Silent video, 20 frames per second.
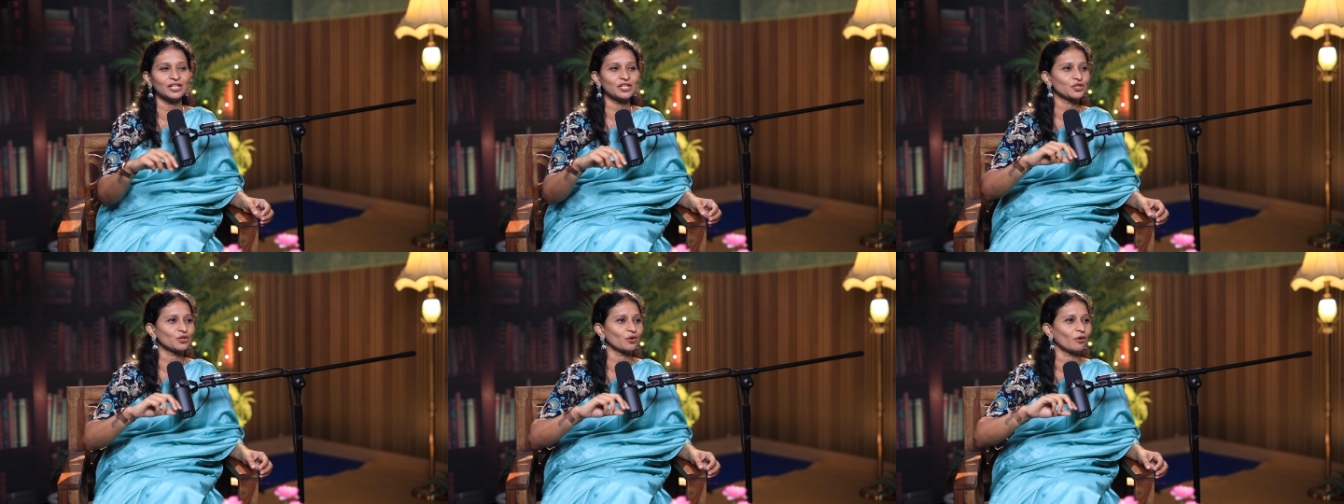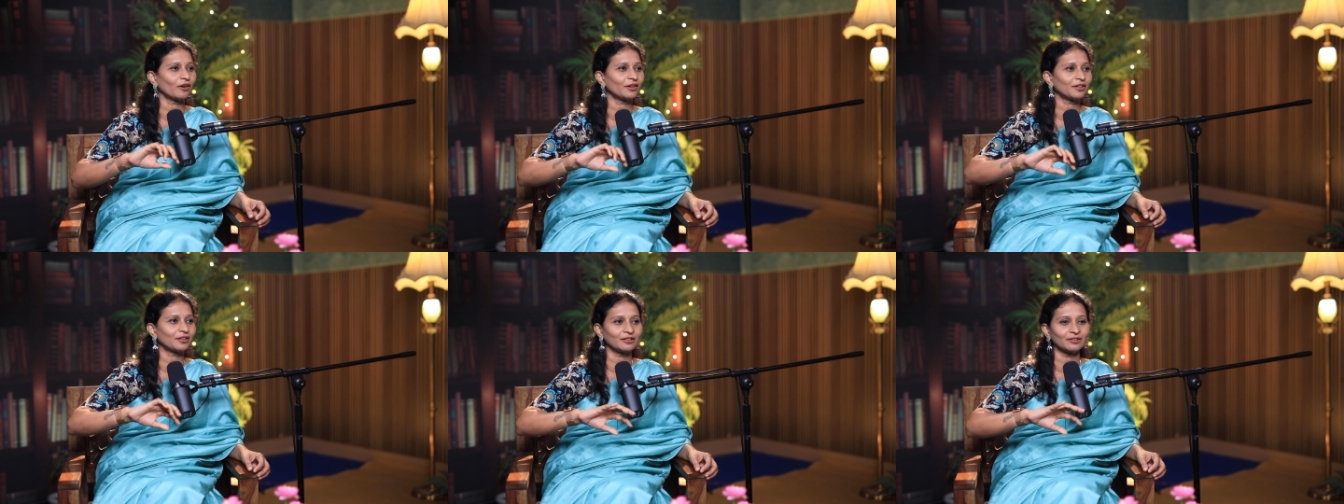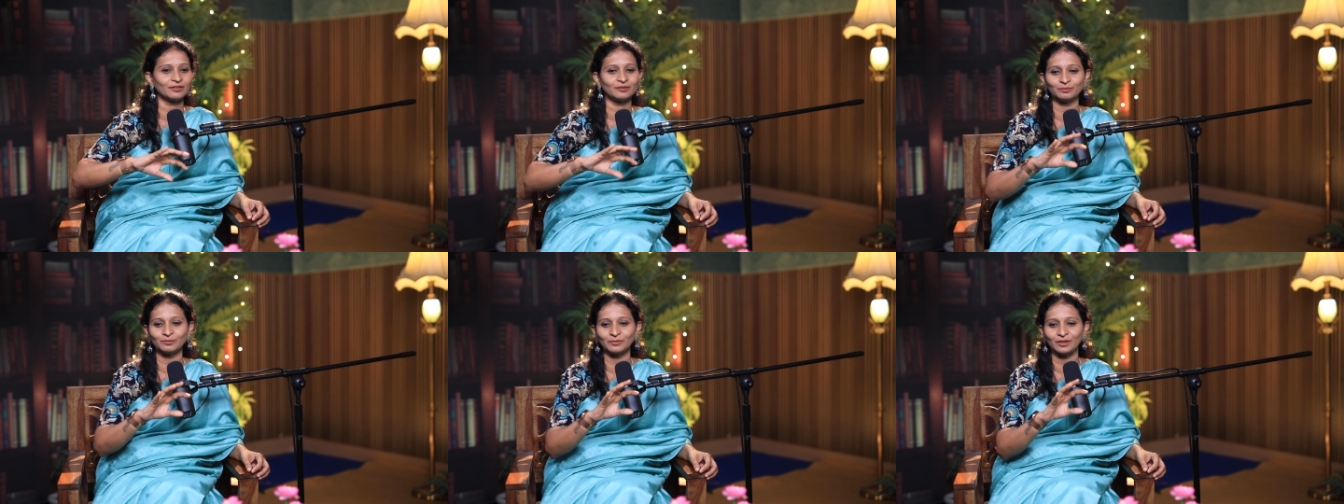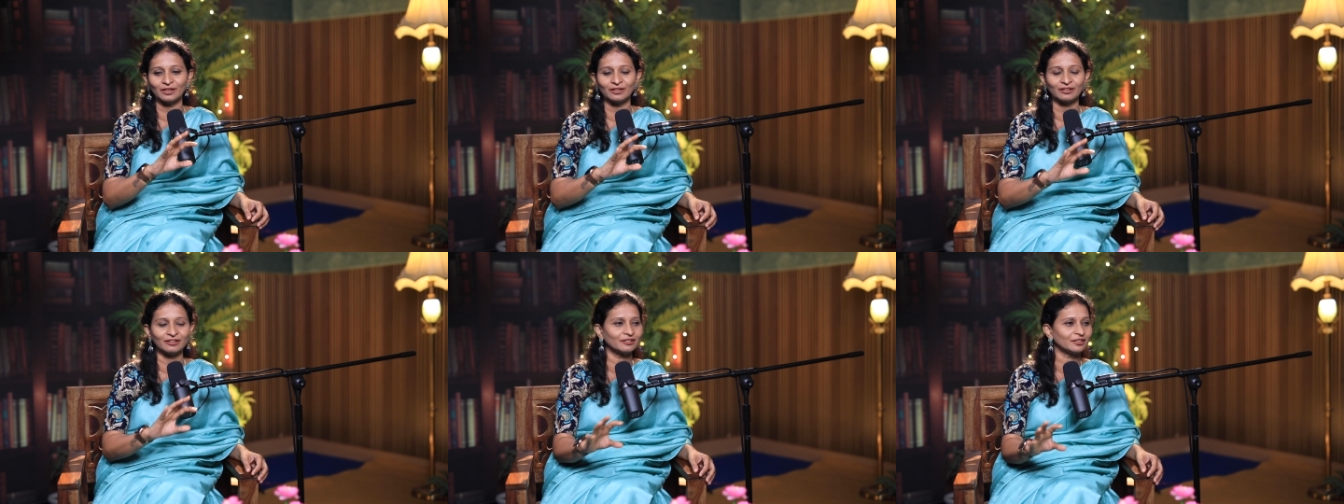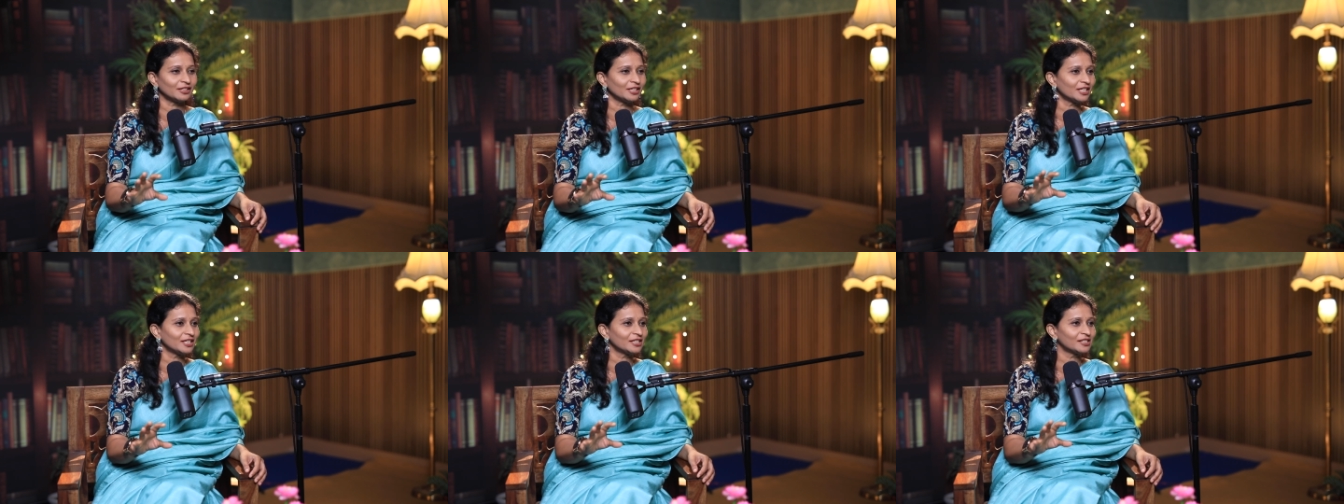short term
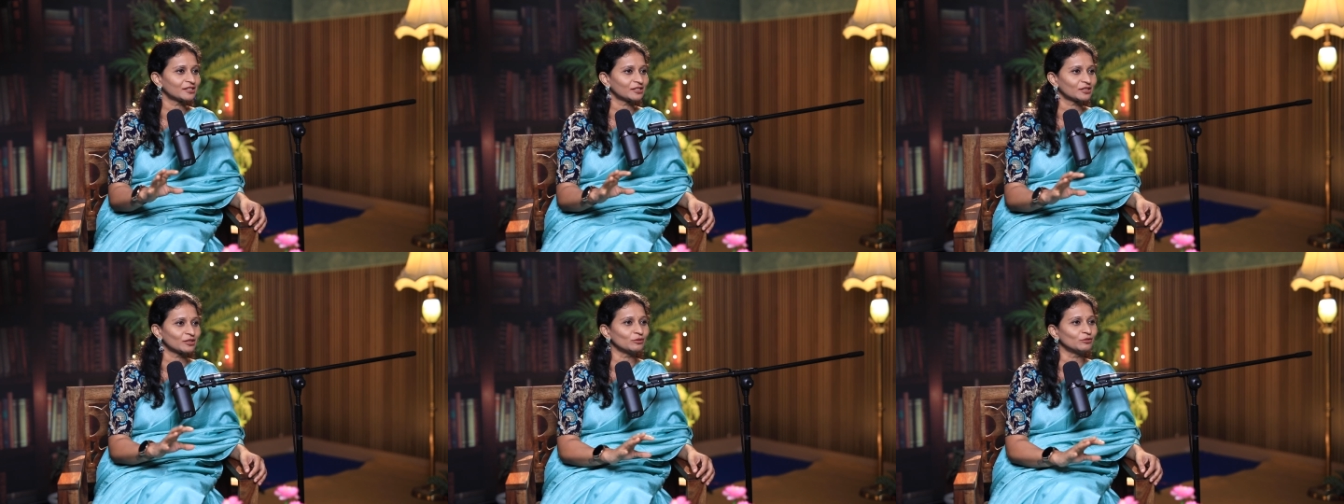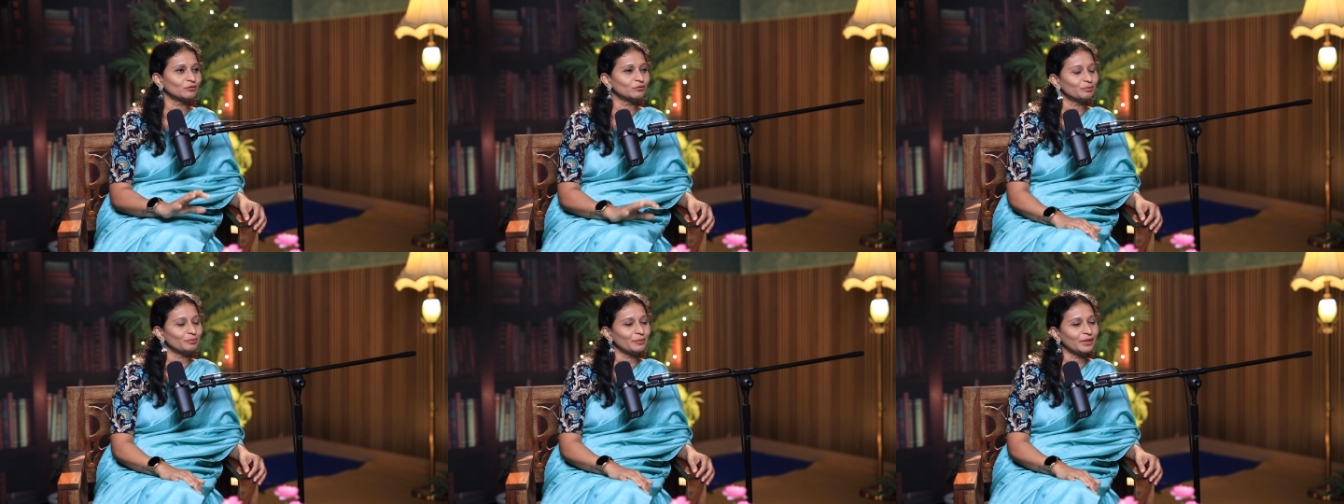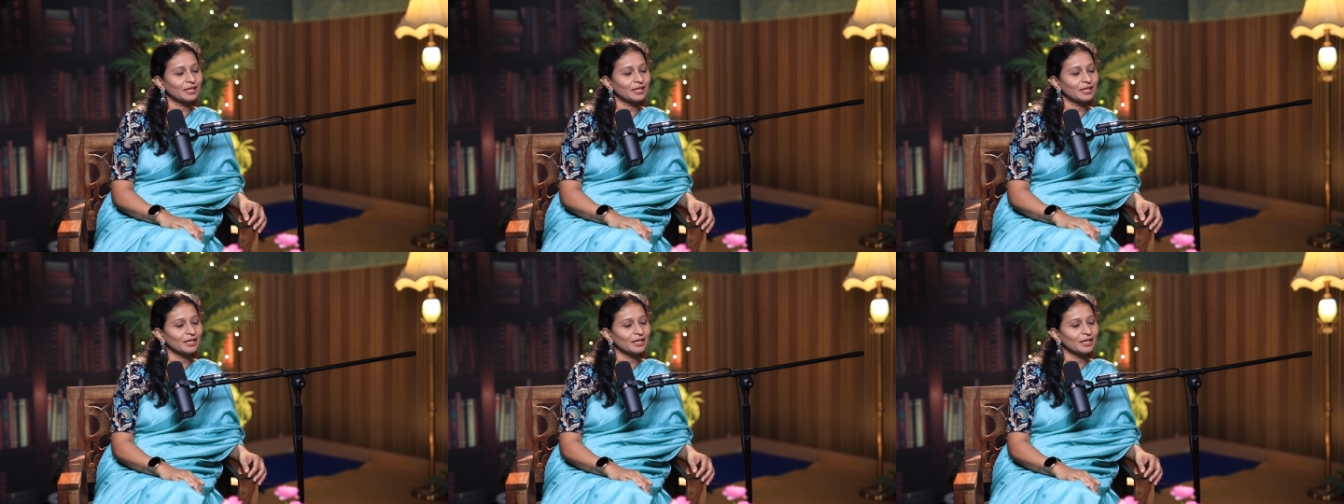learnings to